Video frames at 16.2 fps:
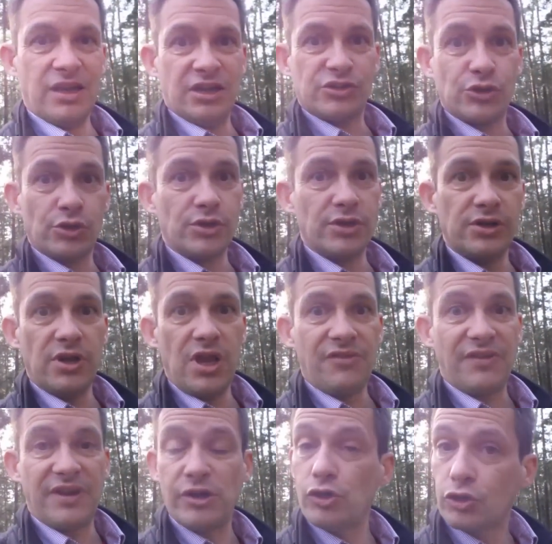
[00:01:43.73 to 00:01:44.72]
So
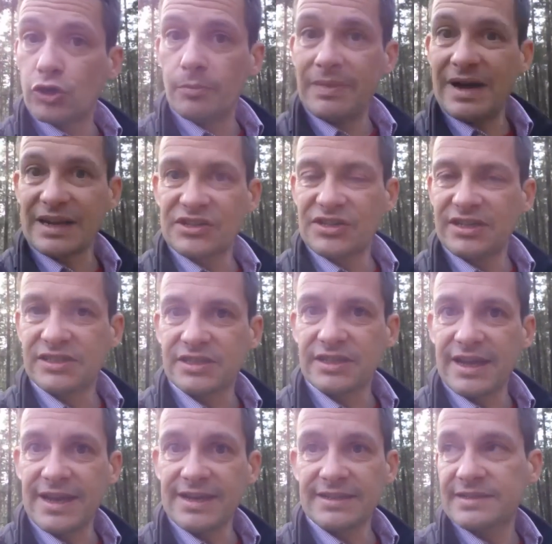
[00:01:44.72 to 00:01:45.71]
if I don't come back to you
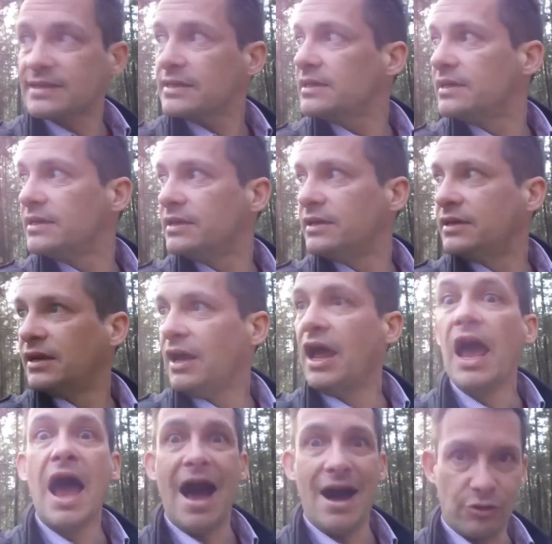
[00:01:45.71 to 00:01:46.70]
tonight,
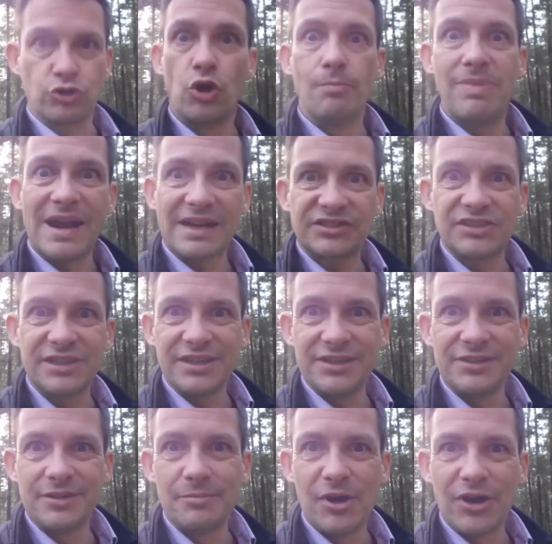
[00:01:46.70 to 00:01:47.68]
I'll come back to you
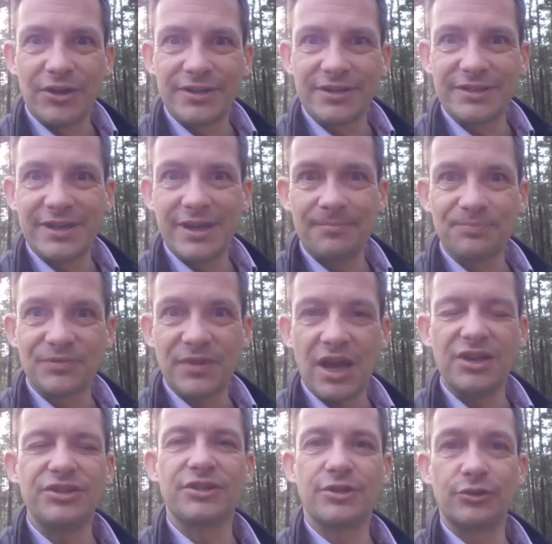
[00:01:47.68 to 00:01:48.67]
in the morning, yeah?
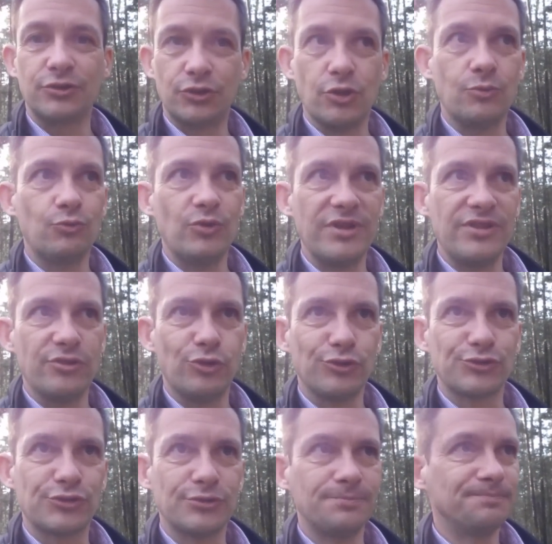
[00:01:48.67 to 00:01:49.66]
And you can come with
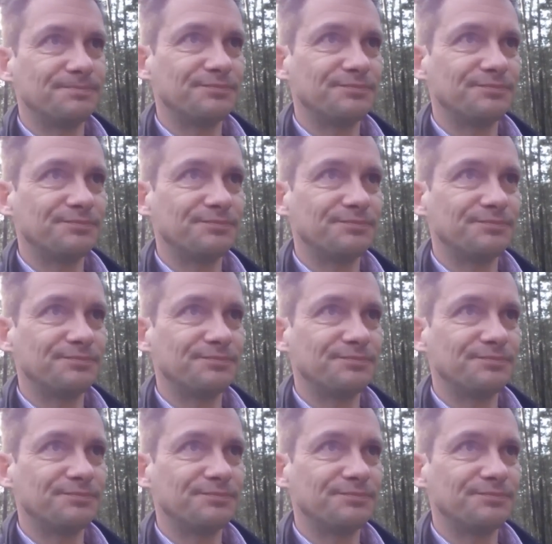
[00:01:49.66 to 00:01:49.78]
us.